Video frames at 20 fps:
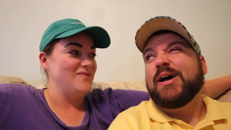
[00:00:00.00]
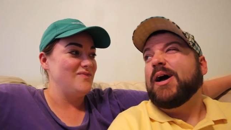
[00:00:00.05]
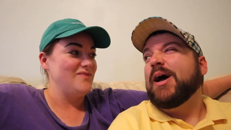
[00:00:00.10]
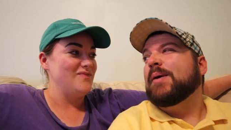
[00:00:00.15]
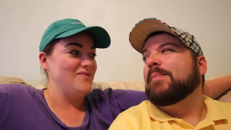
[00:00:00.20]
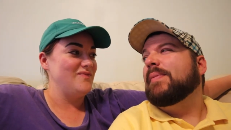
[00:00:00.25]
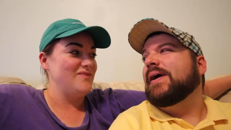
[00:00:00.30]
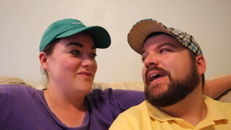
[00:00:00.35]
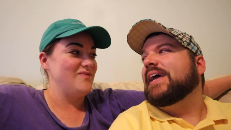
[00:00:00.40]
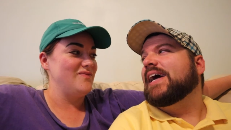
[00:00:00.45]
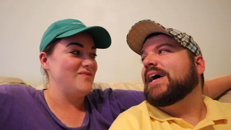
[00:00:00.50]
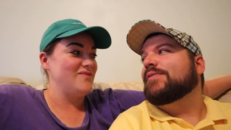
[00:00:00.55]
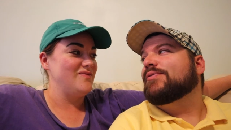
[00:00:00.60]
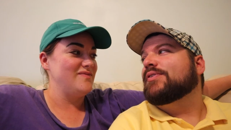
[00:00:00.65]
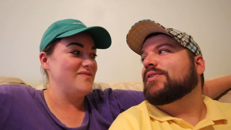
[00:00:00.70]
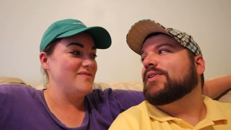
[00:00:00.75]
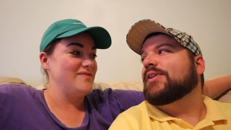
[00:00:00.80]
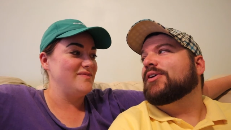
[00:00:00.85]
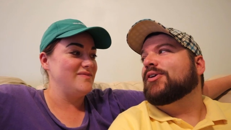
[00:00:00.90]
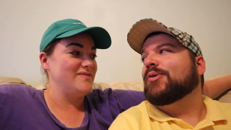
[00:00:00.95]
Speaker 1: I might have
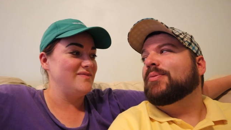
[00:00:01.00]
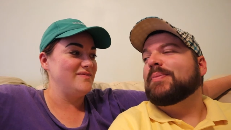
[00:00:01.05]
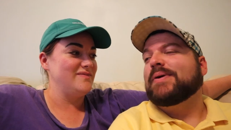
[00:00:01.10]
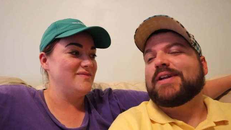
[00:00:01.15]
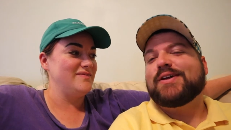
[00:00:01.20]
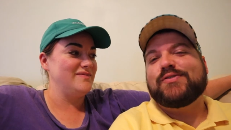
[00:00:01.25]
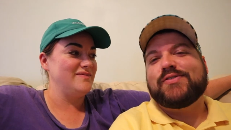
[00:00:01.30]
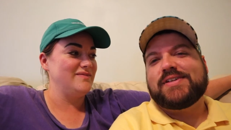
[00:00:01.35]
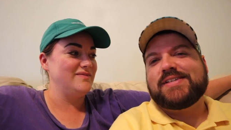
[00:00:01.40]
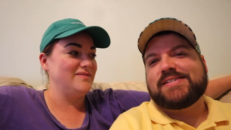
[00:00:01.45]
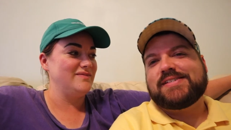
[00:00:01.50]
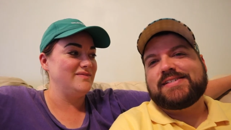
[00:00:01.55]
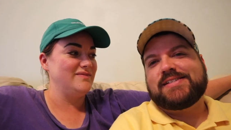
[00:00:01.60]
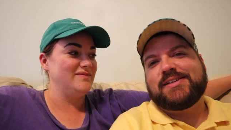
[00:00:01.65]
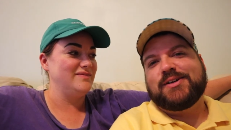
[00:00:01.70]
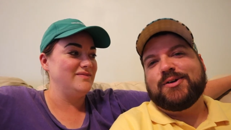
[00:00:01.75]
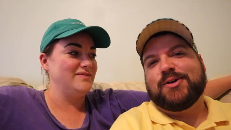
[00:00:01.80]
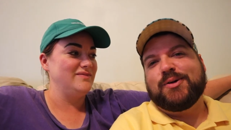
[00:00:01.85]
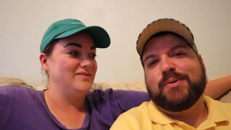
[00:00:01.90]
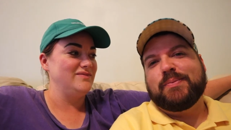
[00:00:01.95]
a little bit of it
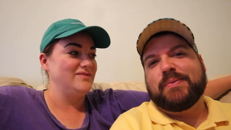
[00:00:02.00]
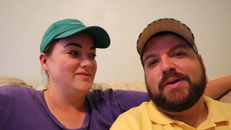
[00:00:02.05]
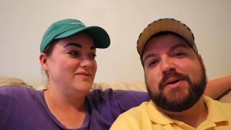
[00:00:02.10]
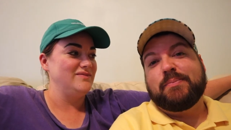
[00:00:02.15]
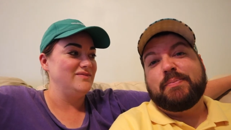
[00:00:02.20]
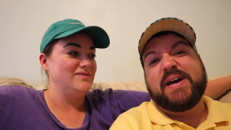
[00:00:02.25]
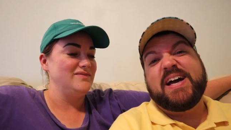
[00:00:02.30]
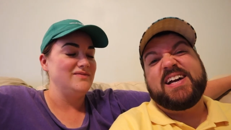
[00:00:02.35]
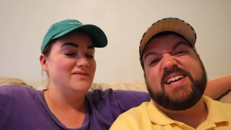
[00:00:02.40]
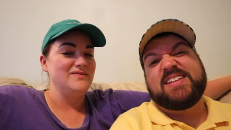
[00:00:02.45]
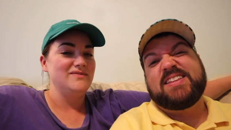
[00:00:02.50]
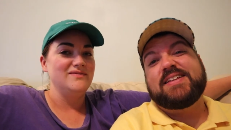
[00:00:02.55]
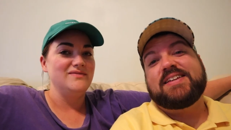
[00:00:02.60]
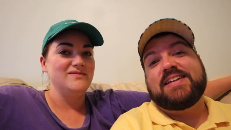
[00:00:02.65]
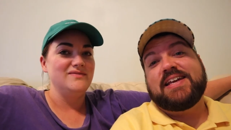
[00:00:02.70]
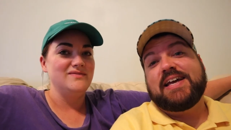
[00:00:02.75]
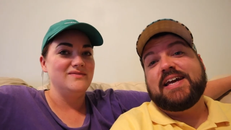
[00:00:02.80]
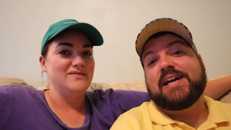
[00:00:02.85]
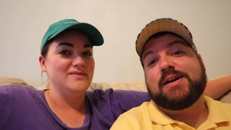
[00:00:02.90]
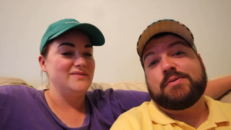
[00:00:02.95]
still, but back in the
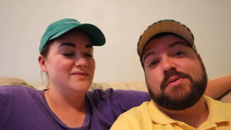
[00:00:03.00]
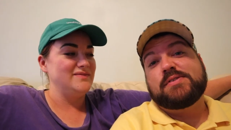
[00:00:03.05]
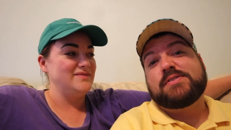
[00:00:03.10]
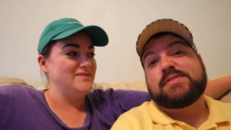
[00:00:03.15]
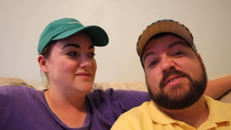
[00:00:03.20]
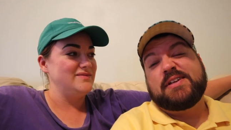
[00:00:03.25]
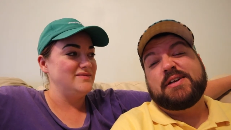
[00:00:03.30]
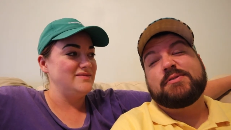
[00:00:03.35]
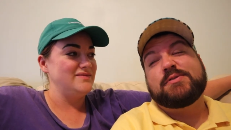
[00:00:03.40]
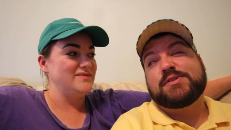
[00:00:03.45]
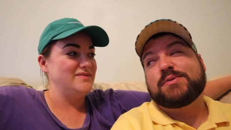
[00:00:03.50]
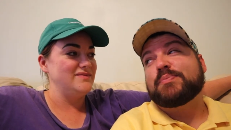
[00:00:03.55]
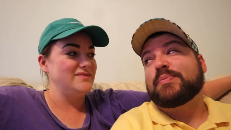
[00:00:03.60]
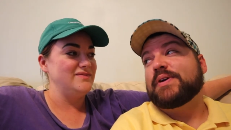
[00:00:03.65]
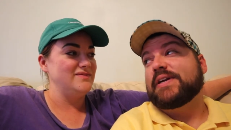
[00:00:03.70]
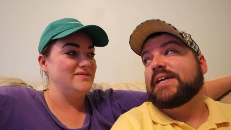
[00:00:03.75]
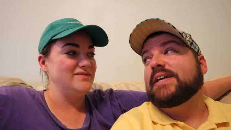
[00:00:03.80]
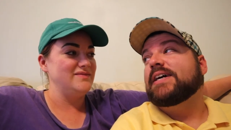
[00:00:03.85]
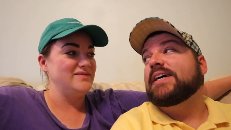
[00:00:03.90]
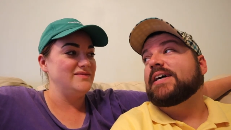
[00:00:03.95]
day I was
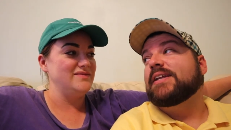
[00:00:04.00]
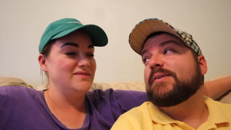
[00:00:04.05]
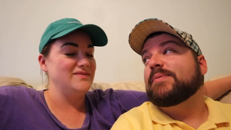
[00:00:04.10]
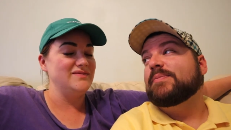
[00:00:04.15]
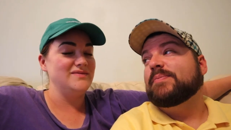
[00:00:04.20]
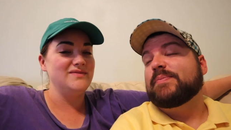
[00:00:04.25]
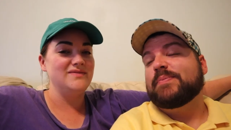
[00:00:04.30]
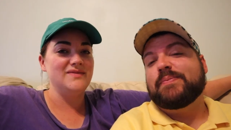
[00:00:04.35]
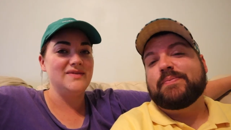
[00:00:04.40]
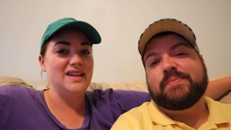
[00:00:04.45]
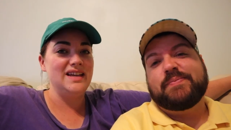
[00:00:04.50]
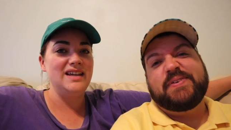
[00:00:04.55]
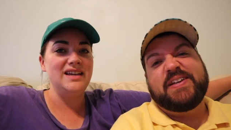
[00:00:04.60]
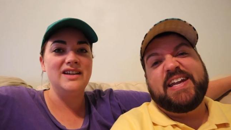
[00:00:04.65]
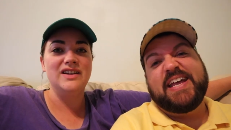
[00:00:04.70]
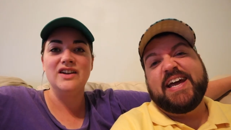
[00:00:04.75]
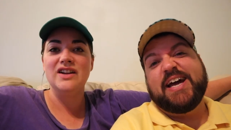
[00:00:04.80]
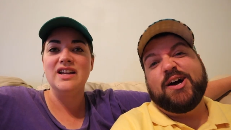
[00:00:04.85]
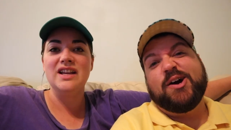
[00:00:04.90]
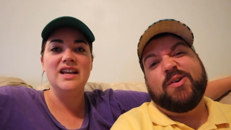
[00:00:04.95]
pretty good.
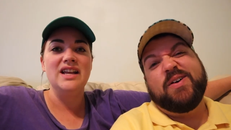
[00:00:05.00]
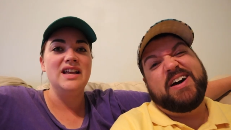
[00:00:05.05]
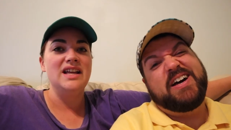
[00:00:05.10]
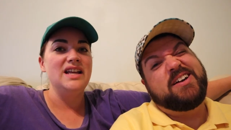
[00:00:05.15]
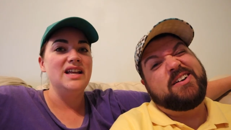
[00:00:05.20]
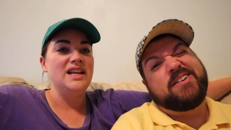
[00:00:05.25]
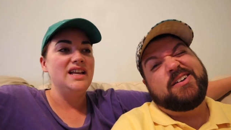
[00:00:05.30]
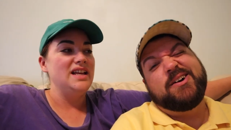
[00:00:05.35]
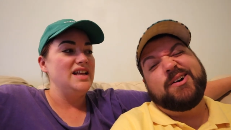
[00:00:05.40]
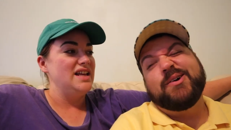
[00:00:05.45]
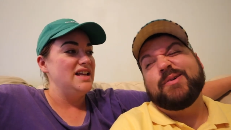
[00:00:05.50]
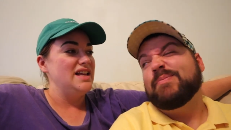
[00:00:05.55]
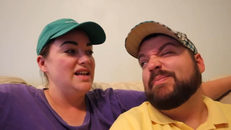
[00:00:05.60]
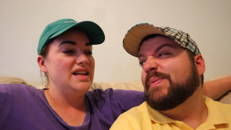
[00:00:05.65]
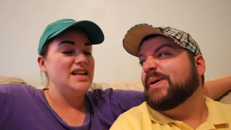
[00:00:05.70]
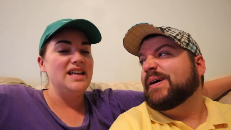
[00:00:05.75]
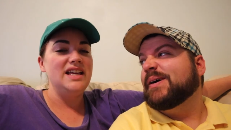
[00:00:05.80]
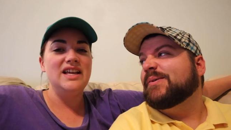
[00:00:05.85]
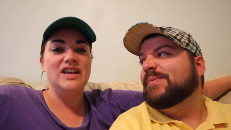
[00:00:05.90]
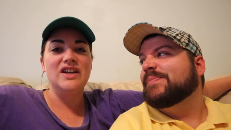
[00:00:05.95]
Speaker 2: I don't know,
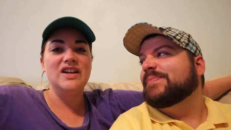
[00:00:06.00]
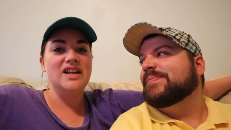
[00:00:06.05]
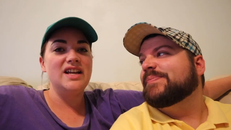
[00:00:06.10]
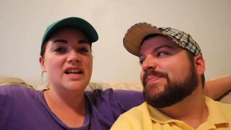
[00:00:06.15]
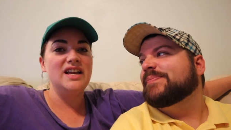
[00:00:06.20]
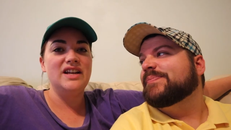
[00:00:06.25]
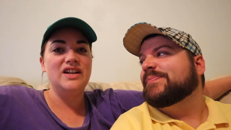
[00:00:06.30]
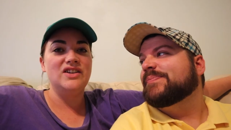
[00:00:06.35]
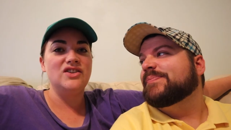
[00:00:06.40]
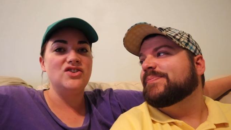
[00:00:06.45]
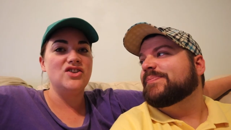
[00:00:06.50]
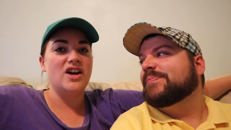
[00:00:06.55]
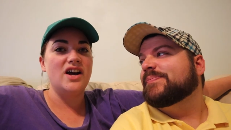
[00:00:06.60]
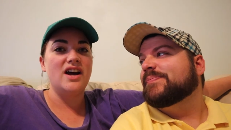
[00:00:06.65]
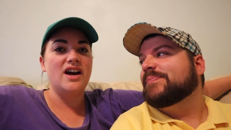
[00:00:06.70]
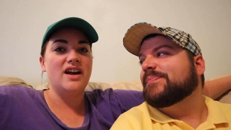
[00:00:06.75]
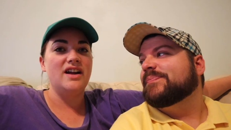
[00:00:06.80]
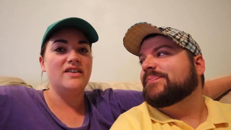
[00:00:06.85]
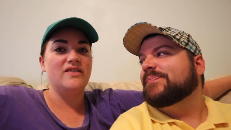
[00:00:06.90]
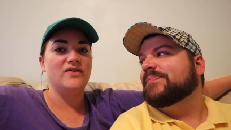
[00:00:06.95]
but he could hit a
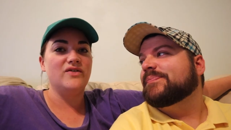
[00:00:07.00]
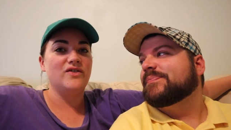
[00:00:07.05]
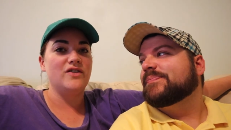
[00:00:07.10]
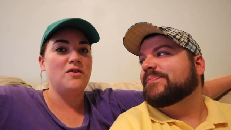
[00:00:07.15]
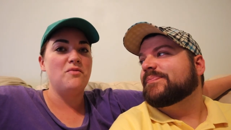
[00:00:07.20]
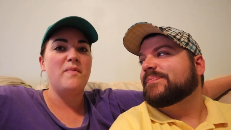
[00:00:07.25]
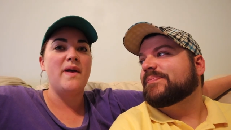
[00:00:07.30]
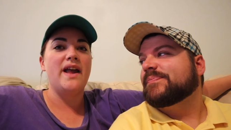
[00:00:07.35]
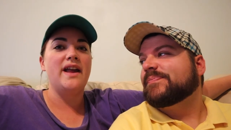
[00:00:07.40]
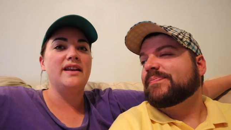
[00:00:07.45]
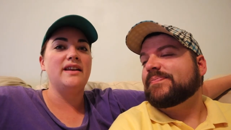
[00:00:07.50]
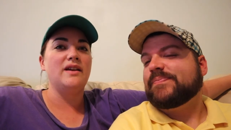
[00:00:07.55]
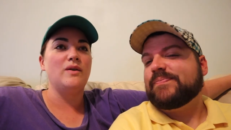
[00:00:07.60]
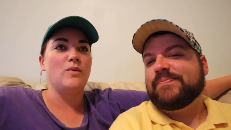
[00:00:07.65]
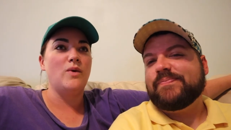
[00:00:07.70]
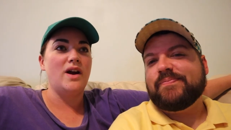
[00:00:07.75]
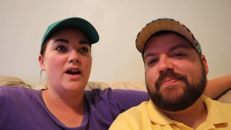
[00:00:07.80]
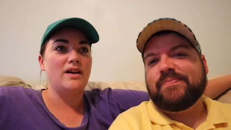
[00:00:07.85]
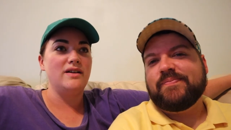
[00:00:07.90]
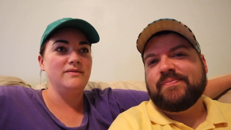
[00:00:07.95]
shot from
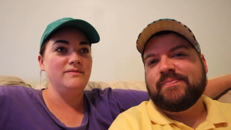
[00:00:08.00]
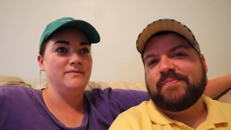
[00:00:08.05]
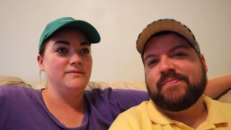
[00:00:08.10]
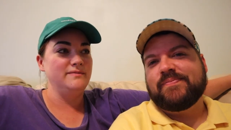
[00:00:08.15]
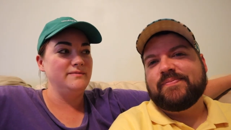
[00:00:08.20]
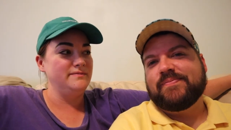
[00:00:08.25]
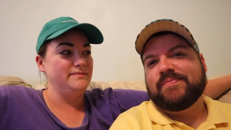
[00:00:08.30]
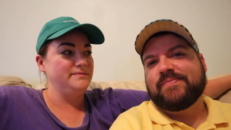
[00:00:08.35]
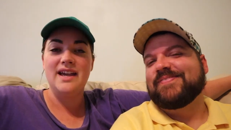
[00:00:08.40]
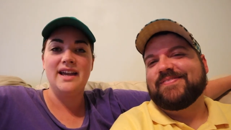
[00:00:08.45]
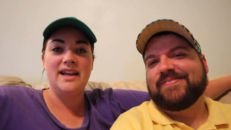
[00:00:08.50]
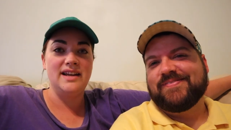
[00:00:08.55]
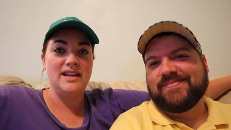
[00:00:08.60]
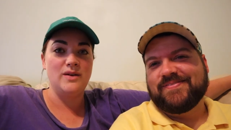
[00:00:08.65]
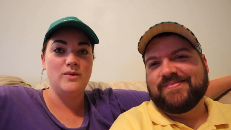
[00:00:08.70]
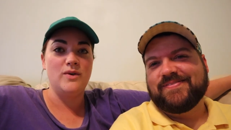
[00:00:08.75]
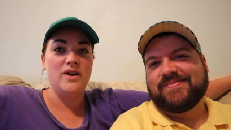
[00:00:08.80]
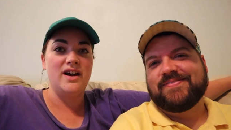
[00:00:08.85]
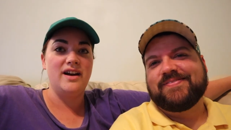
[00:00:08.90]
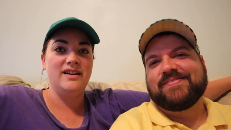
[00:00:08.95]
anywhere.
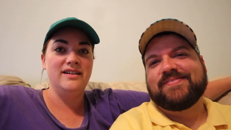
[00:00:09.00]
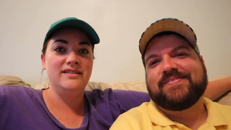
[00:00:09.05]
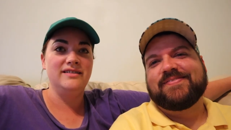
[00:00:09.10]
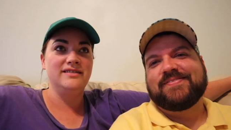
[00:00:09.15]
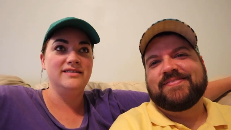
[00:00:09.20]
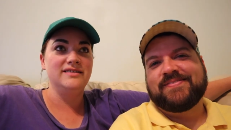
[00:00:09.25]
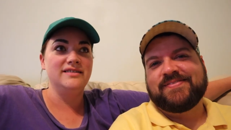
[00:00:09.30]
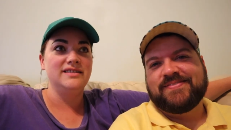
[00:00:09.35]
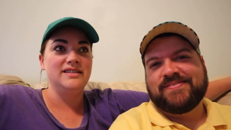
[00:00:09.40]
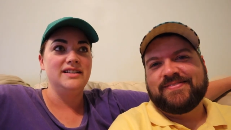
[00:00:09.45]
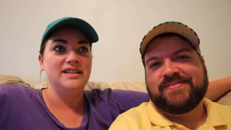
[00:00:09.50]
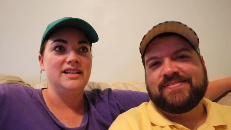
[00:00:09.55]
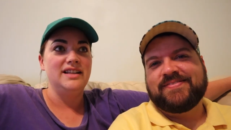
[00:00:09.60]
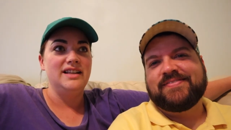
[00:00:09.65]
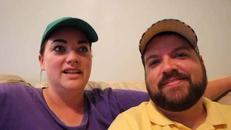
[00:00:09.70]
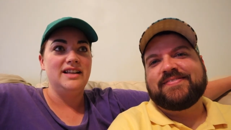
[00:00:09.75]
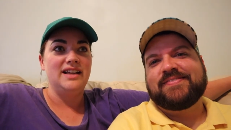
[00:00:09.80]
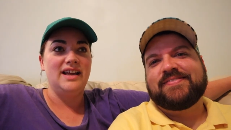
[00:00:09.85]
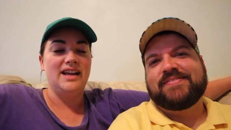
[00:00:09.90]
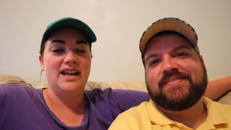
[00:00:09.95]
Anywhere.
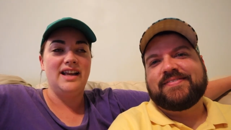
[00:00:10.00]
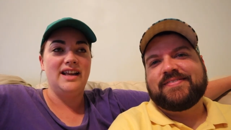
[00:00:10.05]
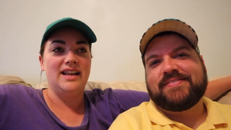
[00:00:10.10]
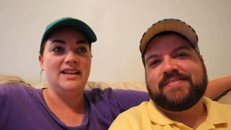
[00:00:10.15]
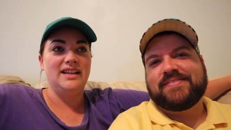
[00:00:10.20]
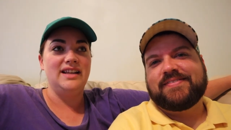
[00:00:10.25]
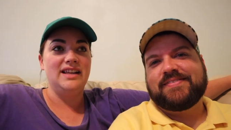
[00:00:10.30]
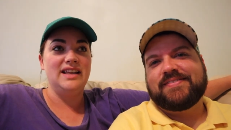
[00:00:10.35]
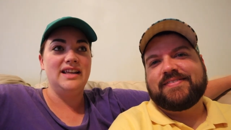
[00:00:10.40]
And